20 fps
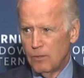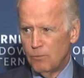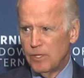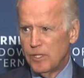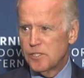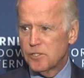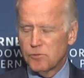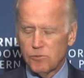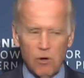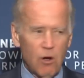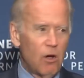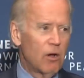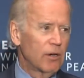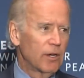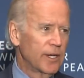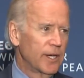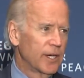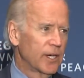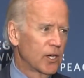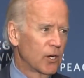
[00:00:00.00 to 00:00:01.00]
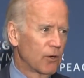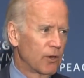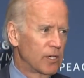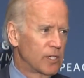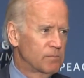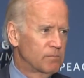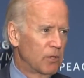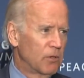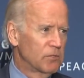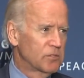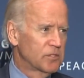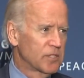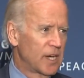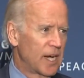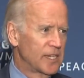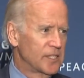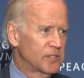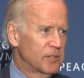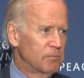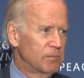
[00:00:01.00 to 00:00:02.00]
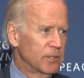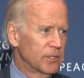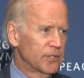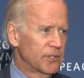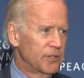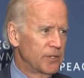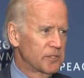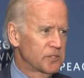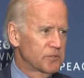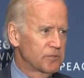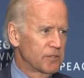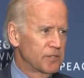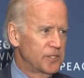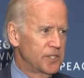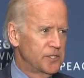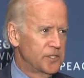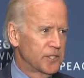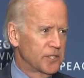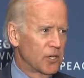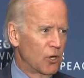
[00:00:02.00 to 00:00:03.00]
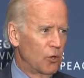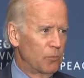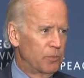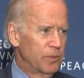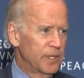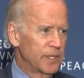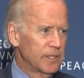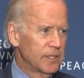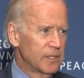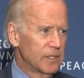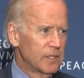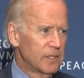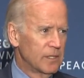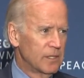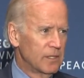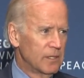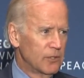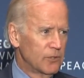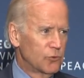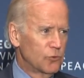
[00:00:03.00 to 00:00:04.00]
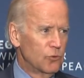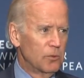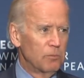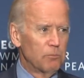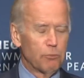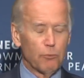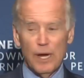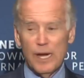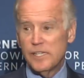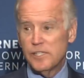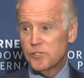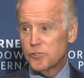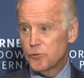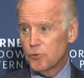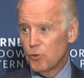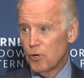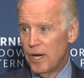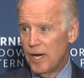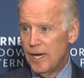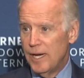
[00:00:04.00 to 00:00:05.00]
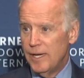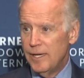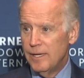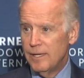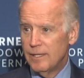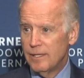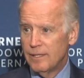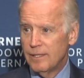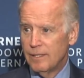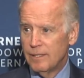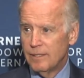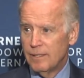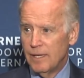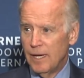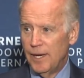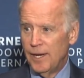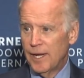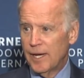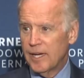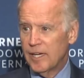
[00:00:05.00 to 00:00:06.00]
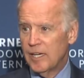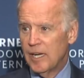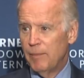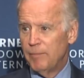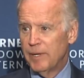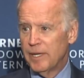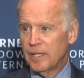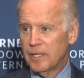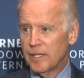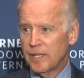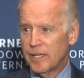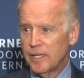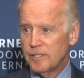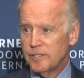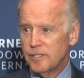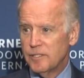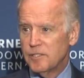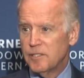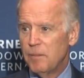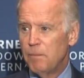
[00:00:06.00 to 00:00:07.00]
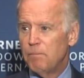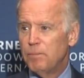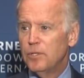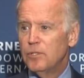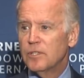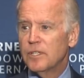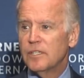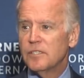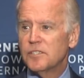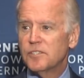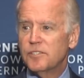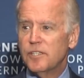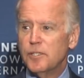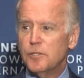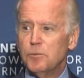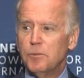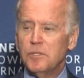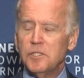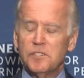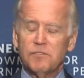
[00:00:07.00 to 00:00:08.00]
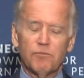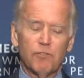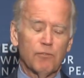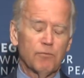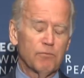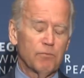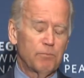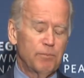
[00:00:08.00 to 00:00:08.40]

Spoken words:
We strongly encourage both sides to build on this strategic opening, to embrace trade and economic linkages, and build constituencies